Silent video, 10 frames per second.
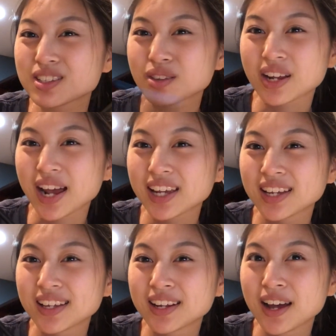so that I
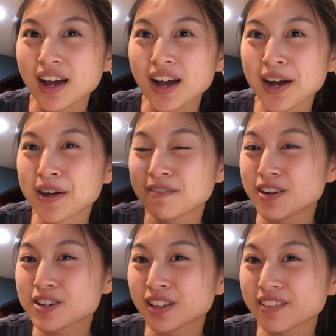can
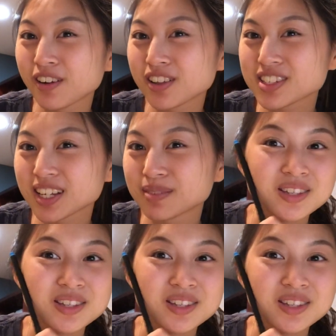eventually fall asleep.